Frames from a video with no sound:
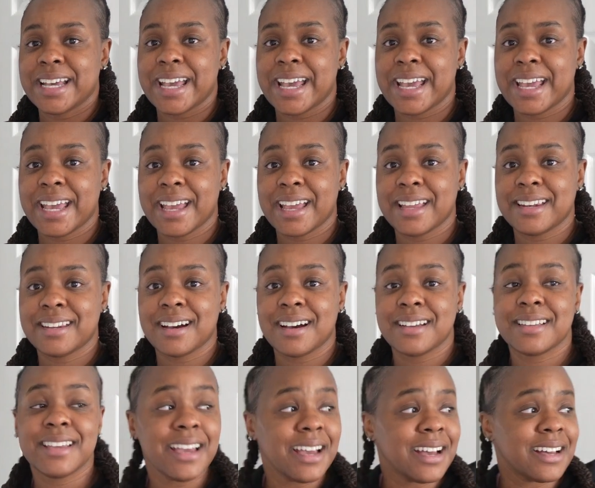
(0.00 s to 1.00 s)
And
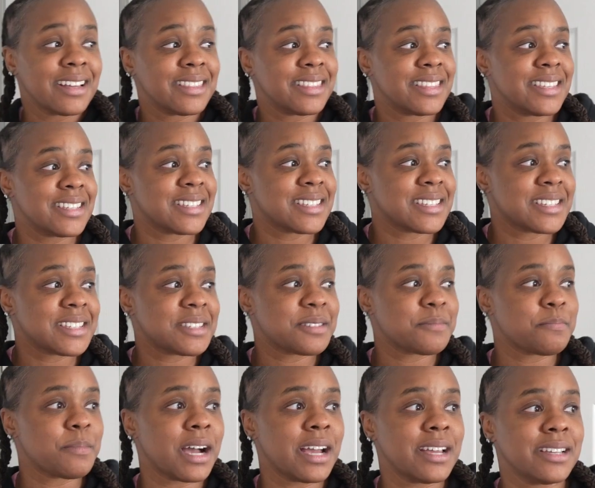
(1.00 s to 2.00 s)
yeah, this is
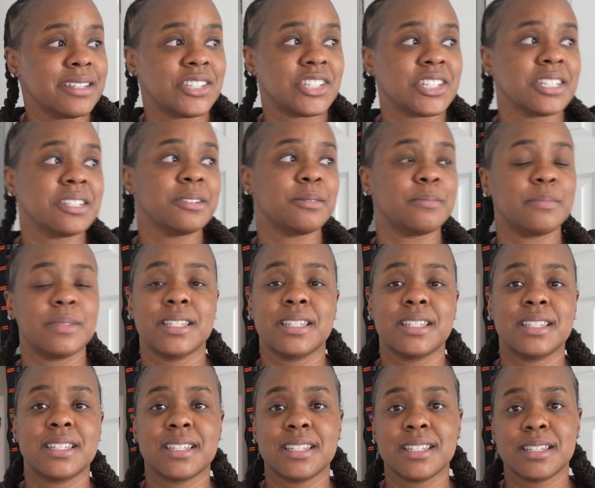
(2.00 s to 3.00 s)
my gym.
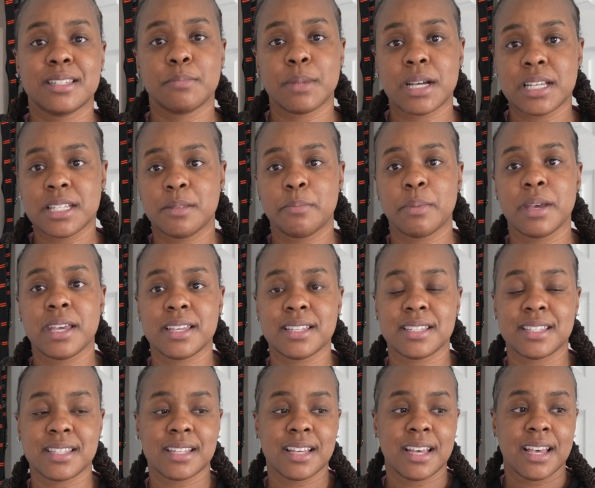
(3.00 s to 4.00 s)
This is my
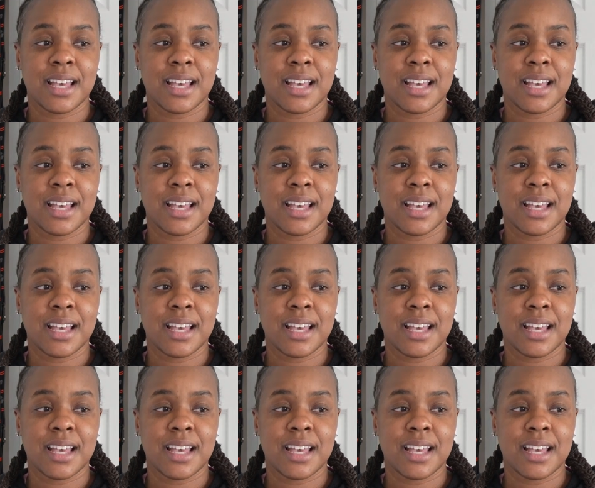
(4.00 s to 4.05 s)
space.